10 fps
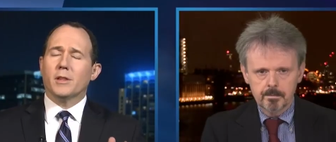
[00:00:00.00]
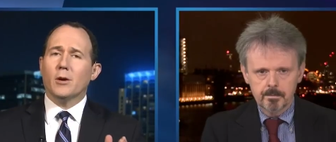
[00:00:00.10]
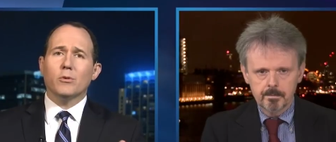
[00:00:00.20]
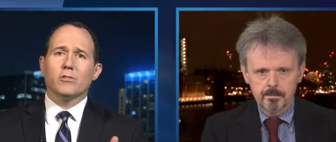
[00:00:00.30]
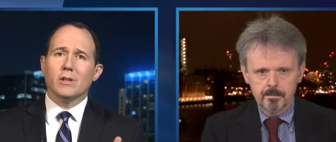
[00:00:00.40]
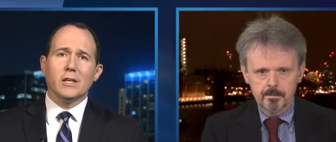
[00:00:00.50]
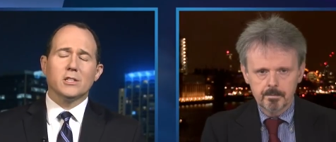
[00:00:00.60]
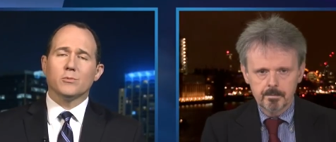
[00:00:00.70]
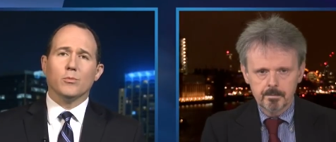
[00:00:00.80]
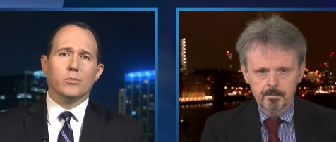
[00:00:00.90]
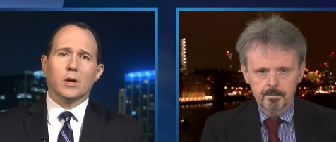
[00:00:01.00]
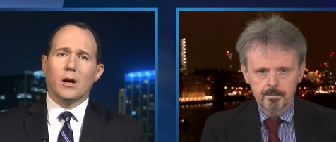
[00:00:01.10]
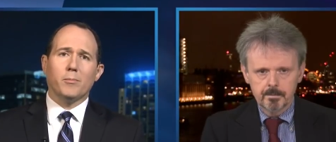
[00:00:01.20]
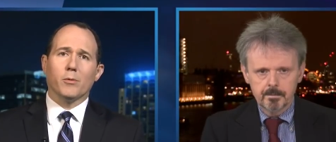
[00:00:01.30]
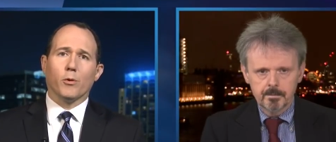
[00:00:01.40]
Speaker 1: there was at least a
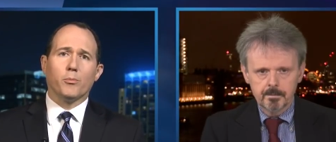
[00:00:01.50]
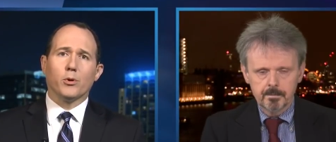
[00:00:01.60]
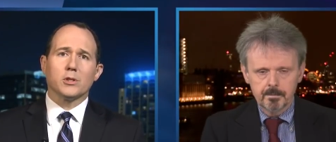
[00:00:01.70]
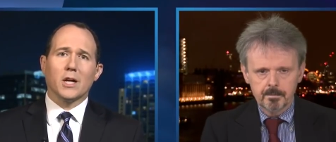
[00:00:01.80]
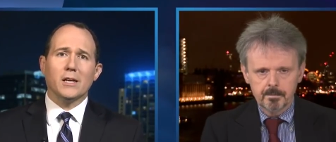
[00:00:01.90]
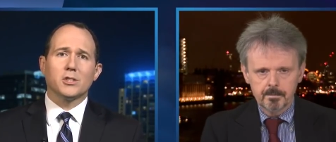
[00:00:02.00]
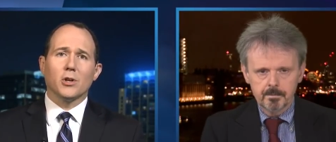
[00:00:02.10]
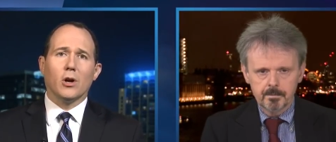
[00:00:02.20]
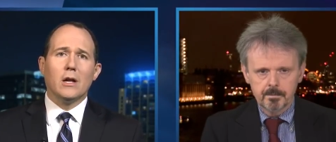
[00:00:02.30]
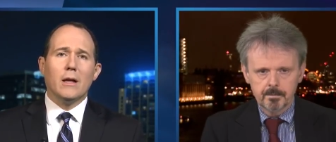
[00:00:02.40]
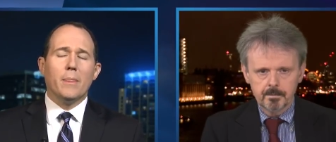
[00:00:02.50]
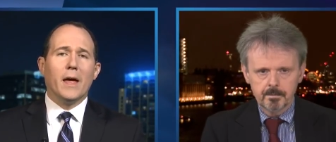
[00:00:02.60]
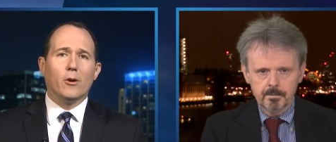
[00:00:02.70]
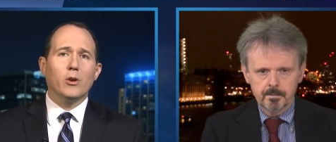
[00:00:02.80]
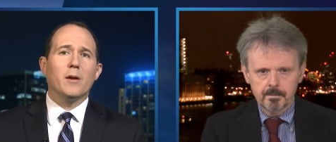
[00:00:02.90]
couple of reports I saw
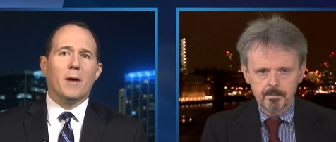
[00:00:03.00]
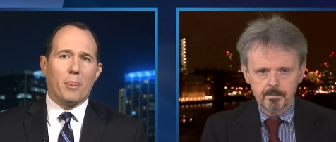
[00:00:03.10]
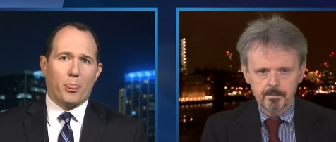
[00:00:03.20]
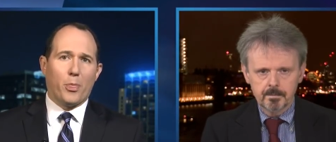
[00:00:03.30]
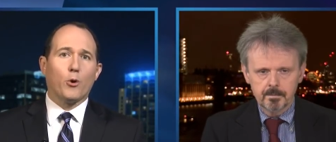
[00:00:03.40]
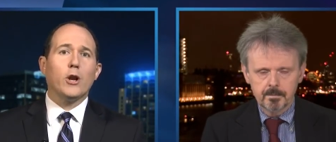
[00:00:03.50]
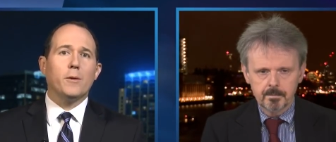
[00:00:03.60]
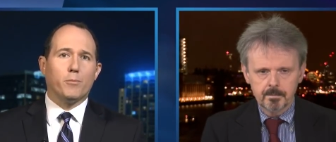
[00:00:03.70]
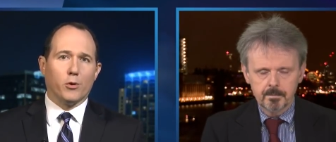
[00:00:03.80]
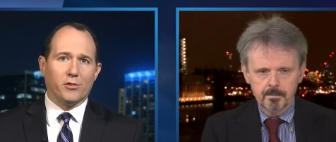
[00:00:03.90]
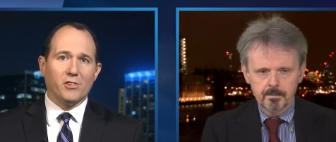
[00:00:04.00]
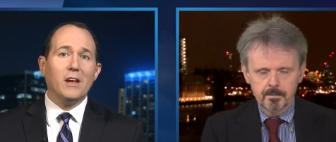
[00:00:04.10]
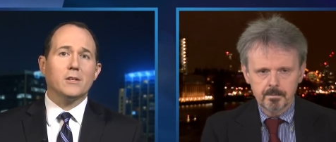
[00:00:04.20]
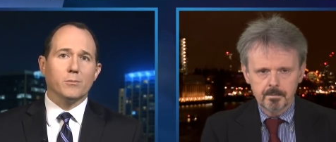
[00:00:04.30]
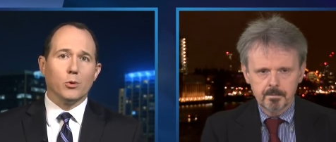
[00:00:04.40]
that only about
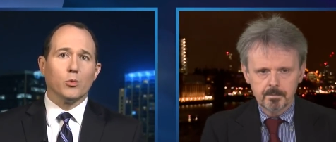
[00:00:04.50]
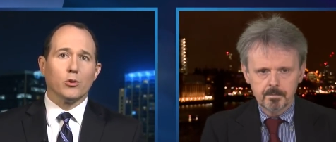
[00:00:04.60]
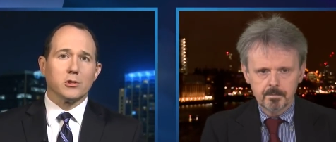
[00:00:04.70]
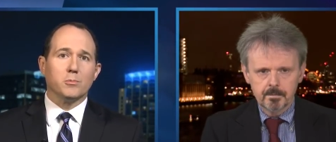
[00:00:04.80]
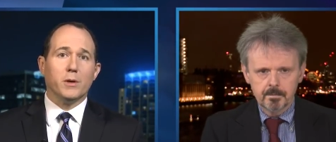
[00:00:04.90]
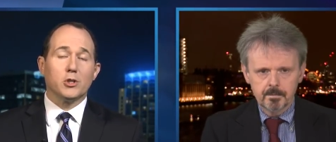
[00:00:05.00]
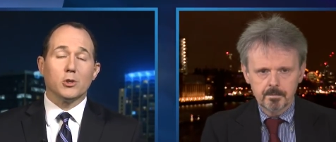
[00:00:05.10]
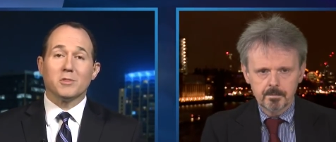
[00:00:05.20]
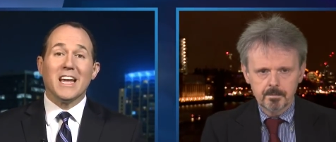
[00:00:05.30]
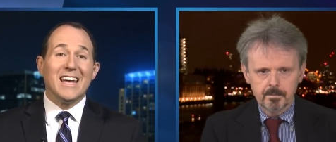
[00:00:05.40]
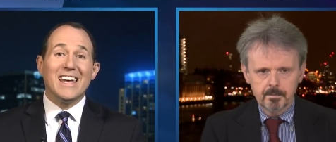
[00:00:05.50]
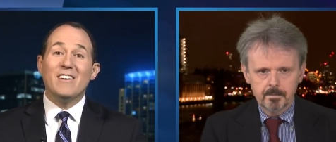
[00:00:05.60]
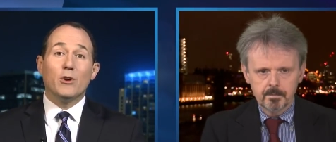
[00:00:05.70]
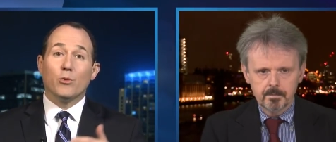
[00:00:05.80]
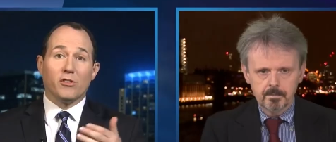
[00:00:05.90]
30% of the world's bishops
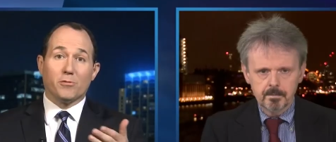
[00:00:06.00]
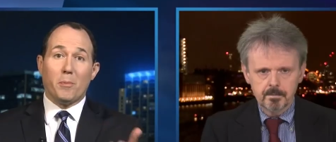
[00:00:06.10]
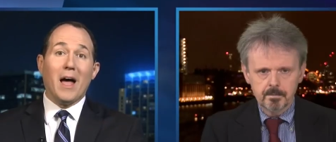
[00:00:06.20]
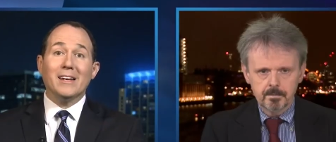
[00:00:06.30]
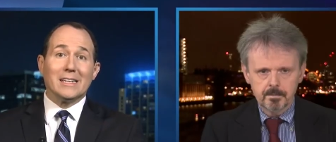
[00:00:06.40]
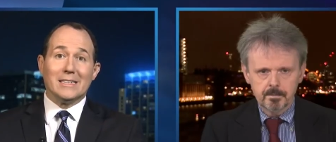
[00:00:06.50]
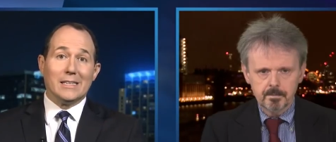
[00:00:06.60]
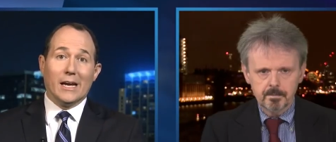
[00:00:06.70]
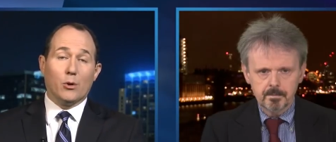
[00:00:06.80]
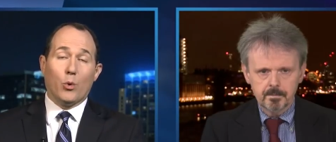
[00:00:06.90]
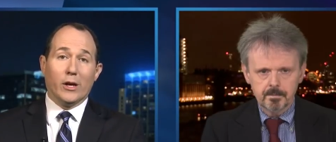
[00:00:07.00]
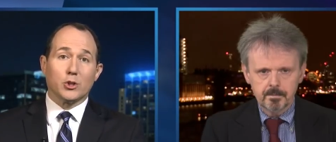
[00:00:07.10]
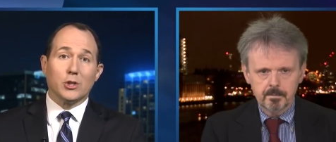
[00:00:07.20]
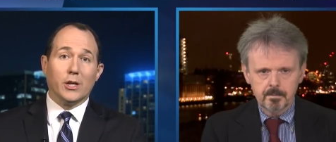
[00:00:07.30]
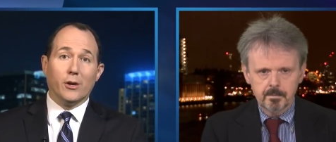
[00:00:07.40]
even responded to that
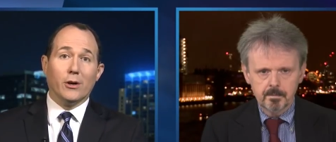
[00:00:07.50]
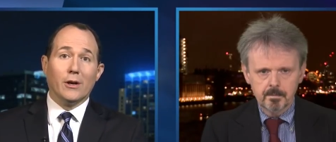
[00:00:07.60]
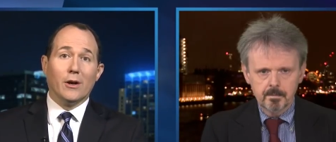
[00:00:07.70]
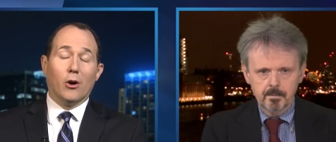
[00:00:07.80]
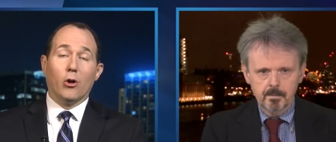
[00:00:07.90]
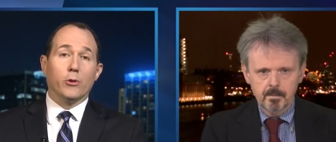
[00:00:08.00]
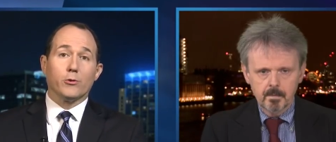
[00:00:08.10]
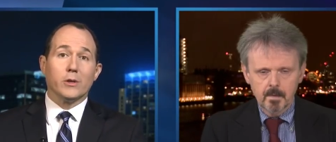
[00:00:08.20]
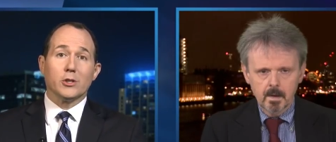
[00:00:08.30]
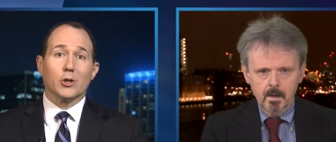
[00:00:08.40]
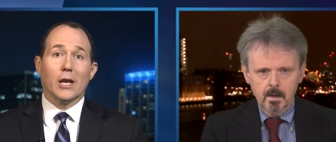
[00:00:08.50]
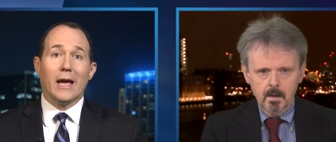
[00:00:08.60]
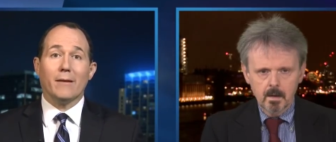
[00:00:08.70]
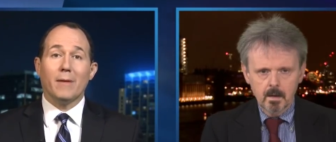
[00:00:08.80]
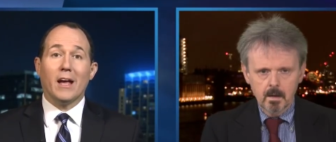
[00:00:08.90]
questionnaire on the traditional
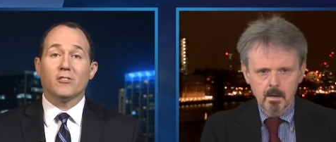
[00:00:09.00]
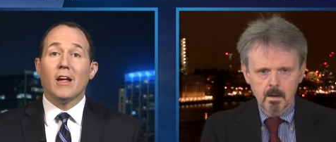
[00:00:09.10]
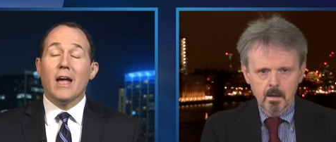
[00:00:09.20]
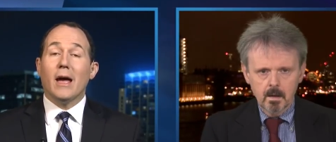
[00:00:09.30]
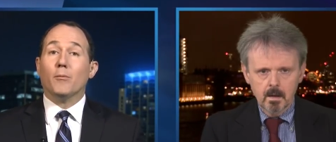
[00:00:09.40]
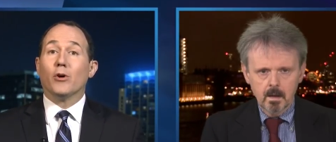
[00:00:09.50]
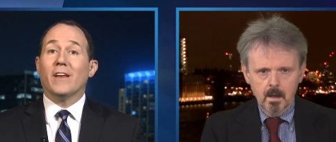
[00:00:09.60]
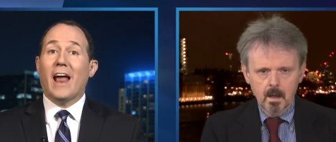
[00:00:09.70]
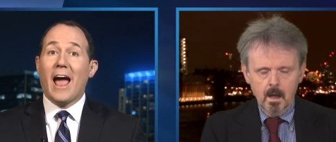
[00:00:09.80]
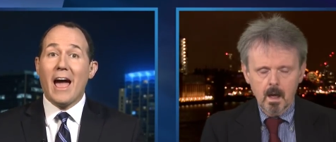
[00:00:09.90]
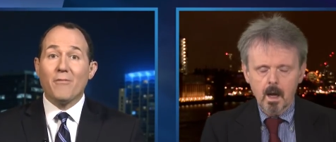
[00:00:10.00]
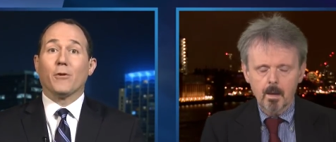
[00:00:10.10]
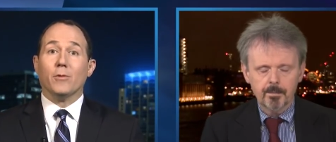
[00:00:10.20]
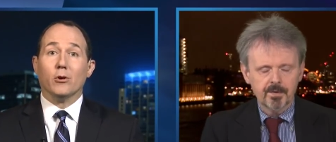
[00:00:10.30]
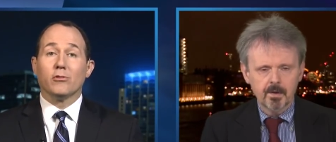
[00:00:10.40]
Latin Mass, and more than half
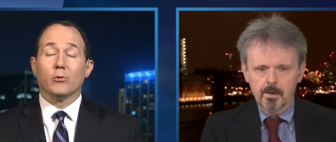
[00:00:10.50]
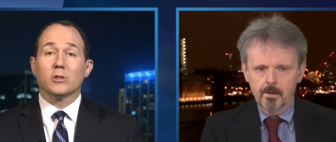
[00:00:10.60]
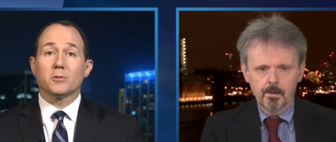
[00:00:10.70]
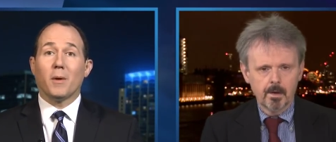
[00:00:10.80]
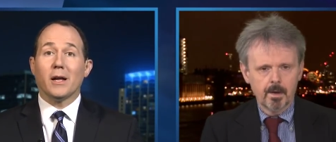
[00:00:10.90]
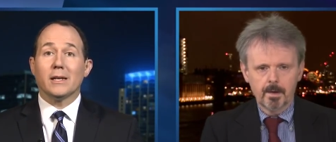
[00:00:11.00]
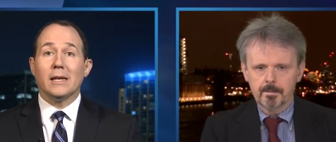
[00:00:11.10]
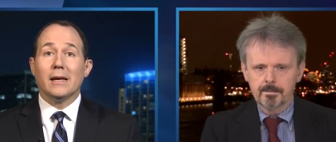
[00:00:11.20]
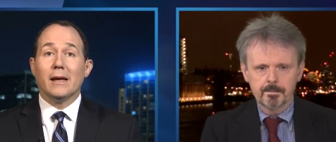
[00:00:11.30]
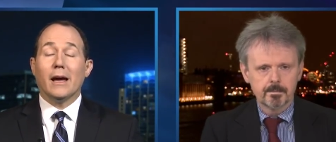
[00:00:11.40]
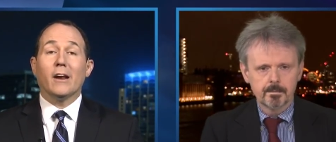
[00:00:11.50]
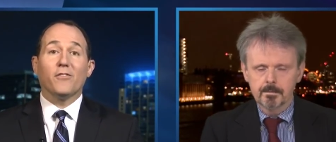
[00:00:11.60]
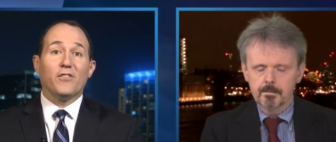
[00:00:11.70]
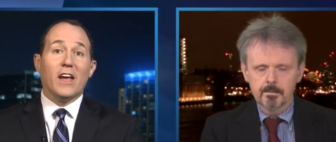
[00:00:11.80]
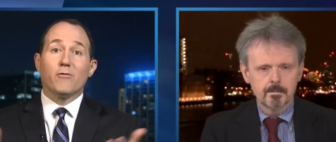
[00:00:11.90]
Absolutely. of those who responded had a
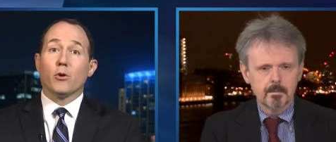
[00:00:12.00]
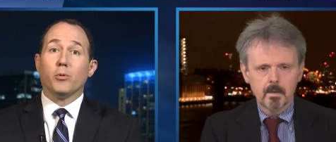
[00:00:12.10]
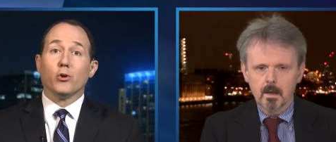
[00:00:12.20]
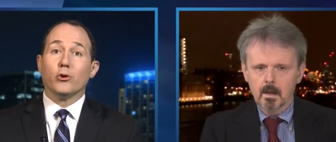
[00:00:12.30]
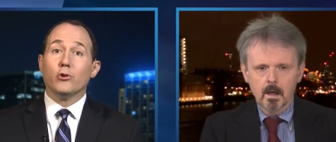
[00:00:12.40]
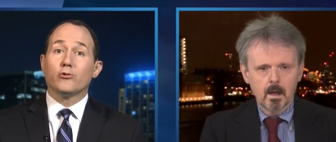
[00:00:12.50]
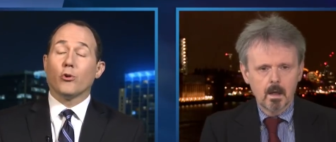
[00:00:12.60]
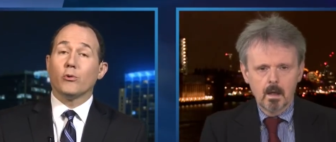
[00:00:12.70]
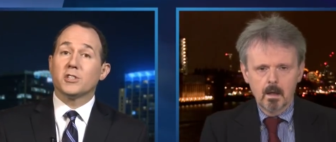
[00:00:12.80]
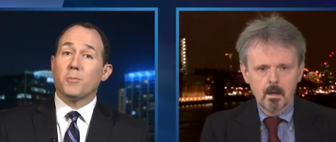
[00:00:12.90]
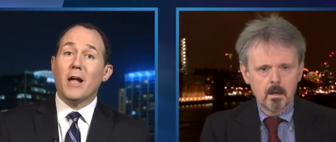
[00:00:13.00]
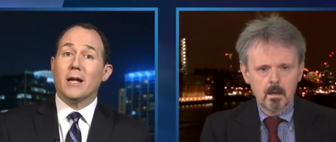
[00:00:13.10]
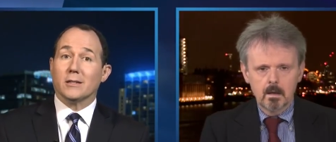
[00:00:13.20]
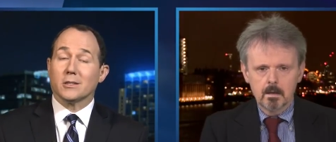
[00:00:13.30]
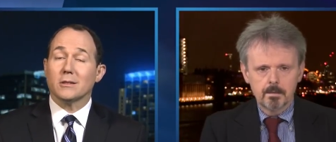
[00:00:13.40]
favorable or neutral
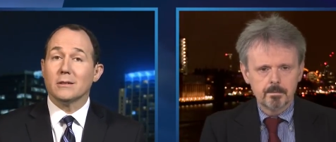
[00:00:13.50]
response.